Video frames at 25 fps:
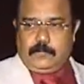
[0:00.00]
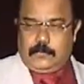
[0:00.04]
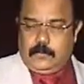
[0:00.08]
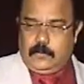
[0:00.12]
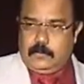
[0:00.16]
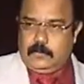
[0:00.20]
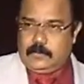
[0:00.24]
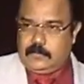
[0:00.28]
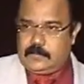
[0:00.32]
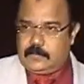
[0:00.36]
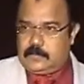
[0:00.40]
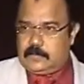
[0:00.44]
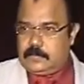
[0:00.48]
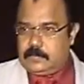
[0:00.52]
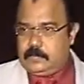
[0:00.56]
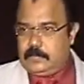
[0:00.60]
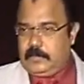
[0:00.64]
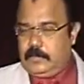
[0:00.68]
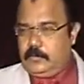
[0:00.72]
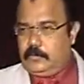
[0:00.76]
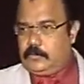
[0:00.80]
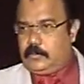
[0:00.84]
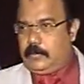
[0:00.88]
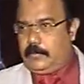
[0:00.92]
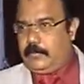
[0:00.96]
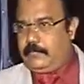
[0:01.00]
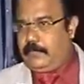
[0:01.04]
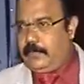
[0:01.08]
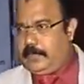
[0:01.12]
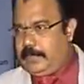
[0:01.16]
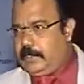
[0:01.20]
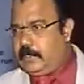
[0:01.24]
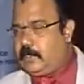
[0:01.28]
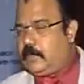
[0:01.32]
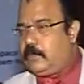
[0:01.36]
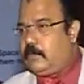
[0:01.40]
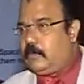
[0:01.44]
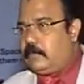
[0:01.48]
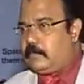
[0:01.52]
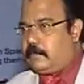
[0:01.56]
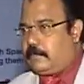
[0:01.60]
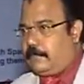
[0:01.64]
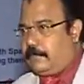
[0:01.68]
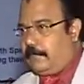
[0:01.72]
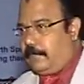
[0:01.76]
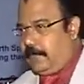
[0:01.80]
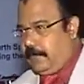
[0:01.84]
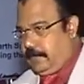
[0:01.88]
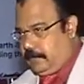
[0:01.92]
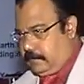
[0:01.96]
bull, of course. They used to be very
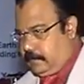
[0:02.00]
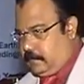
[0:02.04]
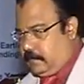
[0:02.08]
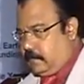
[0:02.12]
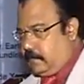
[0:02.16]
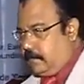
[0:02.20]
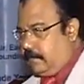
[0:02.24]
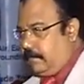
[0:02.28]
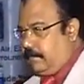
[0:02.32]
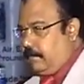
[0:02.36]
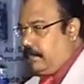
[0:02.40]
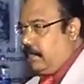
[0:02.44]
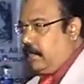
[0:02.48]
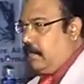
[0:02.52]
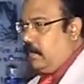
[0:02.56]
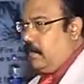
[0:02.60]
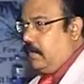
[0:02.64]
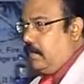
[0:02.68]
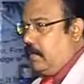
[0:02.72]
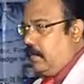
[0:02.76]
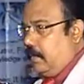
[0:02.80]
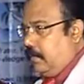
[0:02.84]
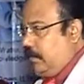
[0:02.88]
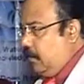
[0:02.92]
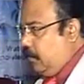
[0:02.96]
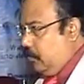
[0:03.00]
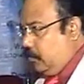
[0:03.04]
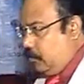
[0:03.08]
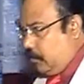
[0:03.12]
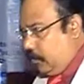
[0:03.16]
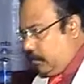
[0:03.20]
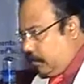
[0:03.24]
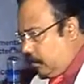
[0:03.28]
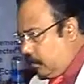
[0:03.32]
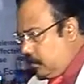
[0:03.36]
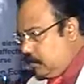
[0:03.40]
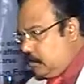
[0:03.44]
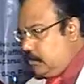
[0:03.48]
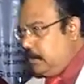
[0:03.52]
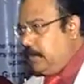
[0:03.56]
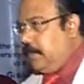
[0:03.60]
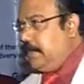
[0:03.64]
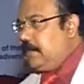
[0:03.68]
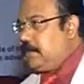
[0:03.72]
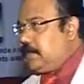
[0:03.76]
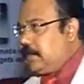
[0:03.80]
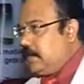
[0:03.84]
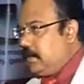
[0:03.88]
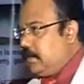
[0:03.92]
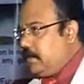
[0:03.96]
close friends. They used to
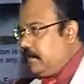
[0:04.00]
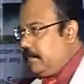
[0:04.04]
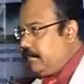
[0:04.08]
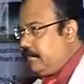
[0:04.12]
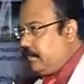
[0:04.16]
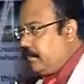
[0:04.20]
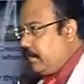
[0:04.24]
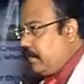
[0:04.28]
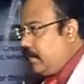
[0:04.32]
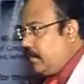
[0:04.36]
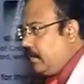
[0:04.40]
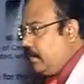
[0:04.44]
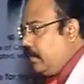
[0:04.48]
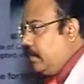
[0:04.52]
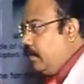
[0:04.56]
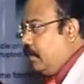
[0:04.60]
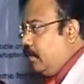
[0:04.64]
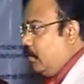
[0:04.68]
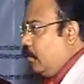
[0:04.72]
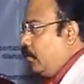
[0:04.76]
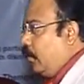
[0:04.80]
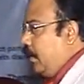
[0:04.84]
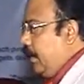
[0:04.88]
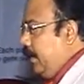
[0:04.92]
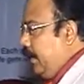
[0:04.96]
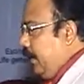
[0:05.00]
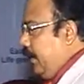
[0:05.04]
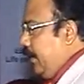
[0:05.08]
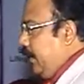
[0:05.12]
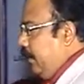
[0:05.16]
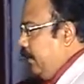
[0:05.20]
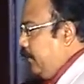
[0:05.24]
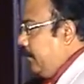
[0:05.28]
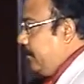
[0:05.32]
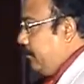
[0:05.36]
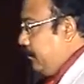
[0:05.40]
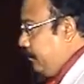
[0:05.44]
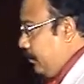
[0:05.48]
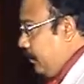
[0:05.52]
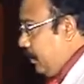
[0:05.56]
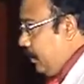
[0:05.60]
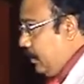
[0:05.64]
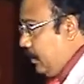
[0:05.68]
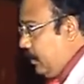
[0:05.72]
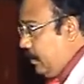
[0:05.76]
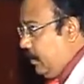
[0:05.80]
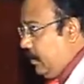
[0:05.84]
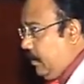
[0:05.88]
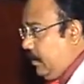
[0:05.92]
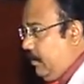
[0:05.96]
talk to each other. One
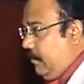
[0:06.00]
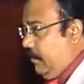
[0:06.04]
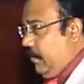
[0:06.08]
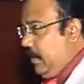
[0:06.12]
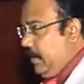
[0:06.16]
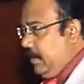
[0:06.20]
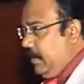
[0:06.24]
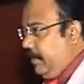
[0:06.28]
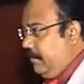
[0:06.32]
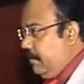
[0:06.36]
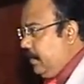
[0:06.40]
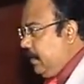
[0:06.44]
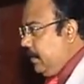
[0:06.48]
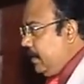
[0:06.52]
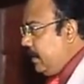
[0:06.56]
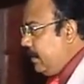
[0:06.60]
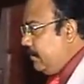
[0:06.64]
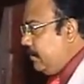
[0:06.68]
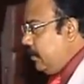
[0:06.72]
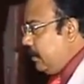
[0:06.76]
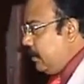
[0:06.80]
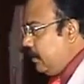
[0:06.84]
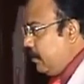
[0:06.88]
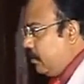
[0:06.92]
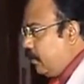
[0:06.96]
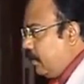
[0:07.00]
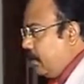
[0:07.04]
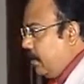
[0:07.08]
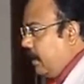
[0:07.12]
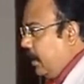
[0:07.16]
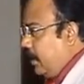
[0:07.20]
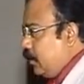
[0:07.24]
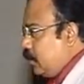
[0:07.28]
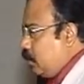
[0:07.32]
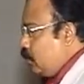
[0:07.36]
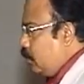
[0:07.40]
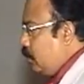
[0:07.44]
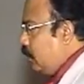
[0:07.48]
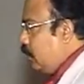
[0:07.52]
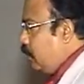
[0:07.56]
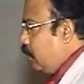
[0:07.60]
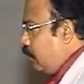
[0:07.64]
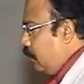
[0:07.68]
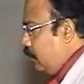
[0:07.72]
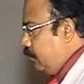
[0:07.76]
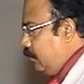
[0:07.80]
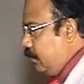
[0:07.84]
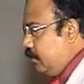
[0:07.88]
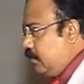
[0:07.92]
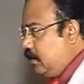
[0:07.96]
day, when they were having a
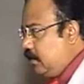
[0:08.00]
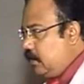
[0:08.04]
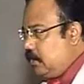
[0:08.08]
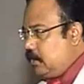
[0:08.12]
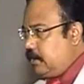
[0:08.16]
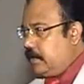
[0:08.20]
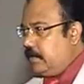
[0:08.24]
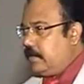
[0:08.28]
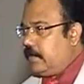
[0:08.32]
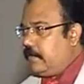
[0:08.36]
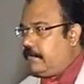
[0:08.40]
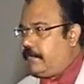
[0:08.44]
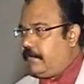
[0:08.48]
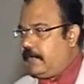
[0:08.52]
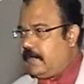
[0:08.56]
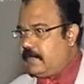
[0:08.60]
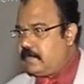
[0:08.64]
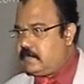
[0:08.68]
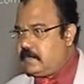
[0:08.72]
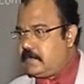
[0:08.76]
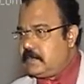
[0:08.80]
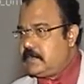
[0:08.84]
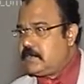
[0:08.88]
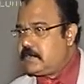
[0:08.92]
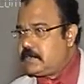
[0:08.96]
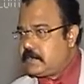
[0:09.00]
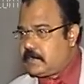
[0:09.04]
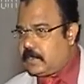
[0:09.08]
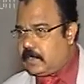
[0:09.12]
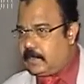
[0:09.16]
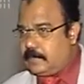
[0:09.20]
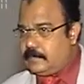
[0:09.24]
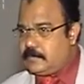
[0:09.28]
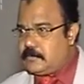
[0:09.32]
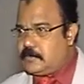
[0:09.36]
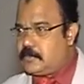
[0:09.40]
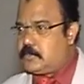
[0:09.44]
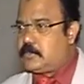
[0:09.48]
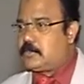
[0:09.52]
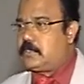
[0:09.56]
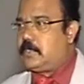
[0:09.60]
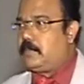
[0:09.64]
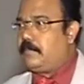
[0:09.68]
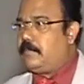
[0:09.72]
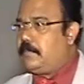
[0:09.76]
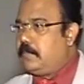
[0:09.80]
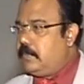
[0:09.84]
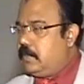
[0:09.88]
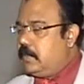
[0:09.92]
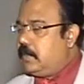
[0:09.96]
casual conversation, the pheasant comes
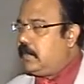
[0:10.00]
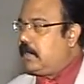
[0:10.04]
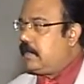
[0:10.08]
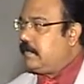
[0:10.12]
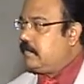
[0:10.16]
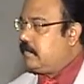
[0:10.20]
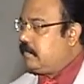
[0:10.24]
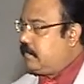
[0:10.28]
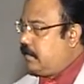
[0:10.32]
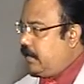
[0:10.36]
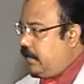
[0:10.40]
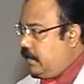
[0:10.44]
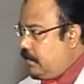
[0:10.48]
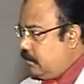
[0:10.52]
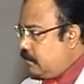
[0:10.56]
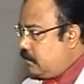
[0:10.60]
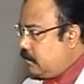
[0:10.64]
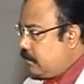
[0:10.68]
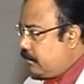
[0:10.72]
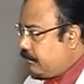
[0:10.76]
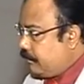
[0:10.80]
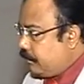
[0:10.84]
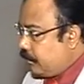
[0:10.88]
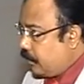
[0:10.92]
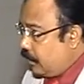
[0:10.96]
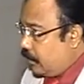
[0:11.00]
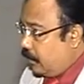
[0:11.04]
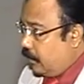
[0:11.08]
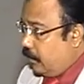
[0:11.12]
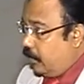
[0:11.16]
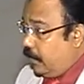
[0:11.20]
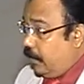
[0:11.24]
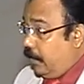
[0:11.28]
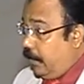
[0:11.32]
to the bull and says,